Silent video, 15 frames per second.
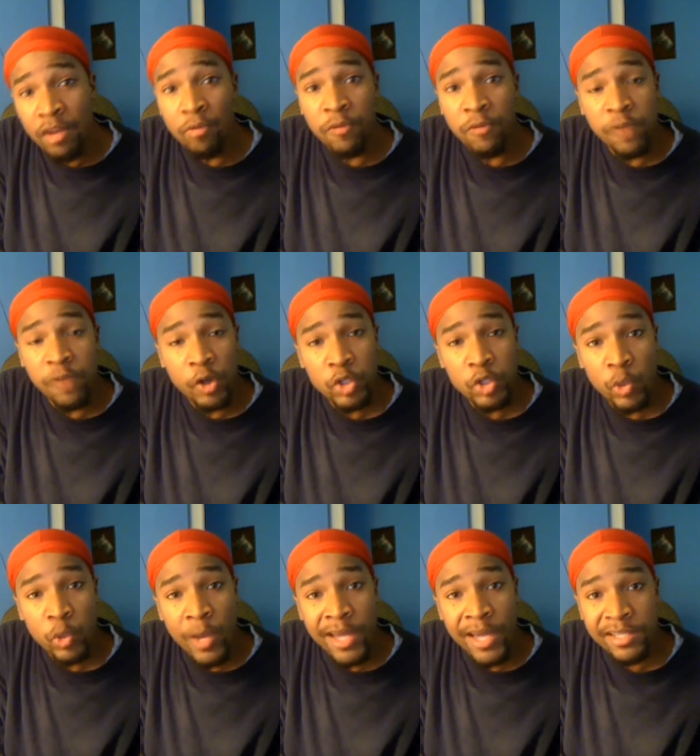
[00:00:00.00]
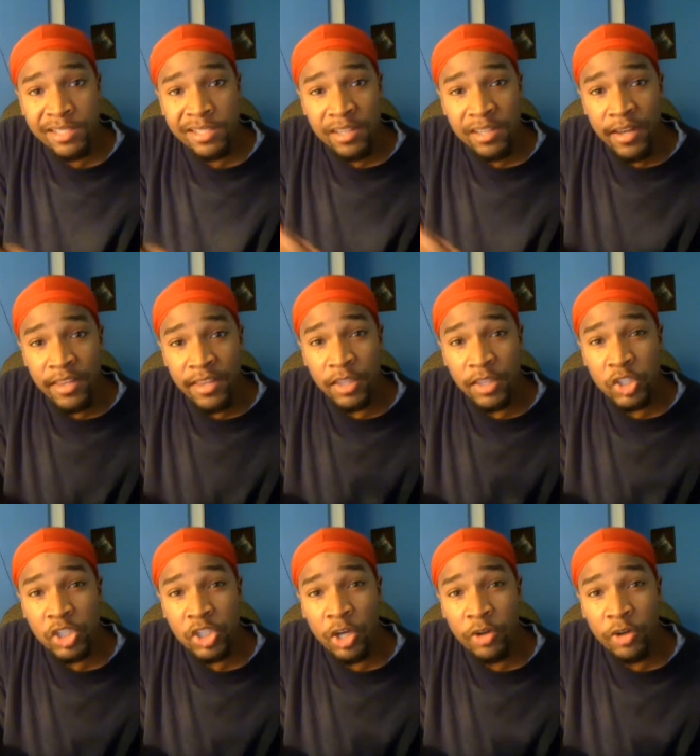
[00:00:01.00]
referred to as the
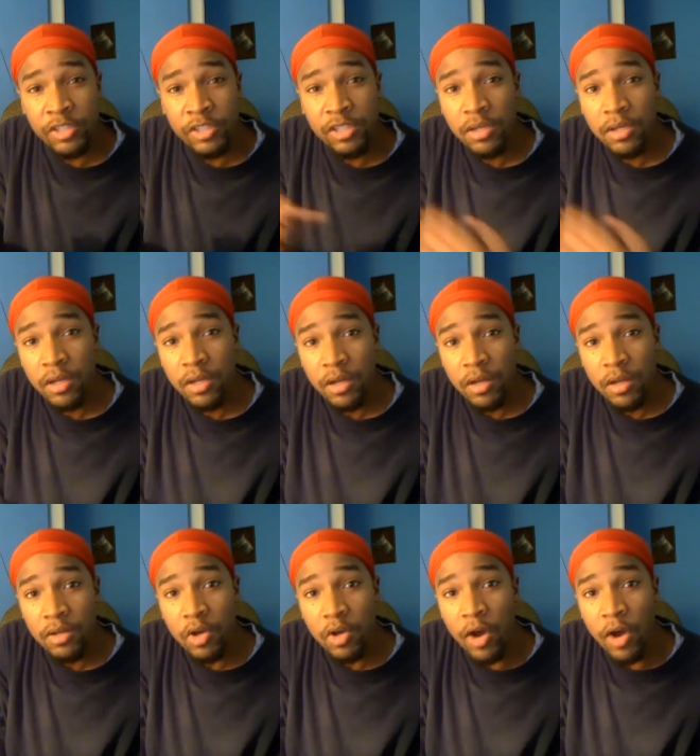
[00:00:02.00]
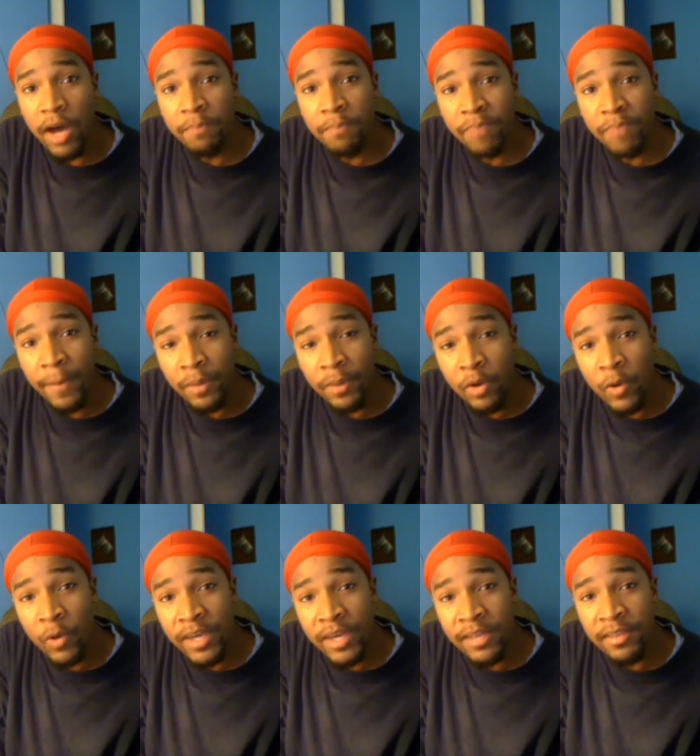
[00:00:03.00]
church are
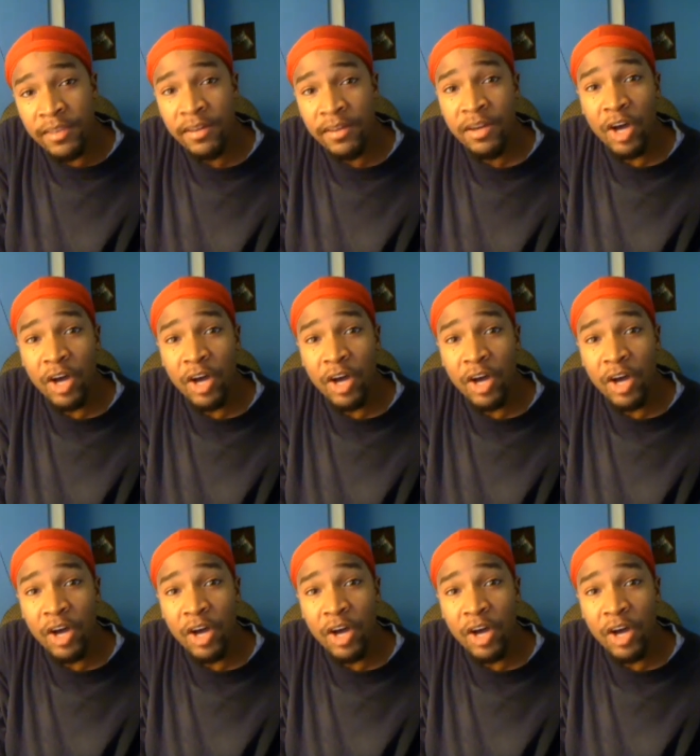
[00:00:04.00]
unbiblical in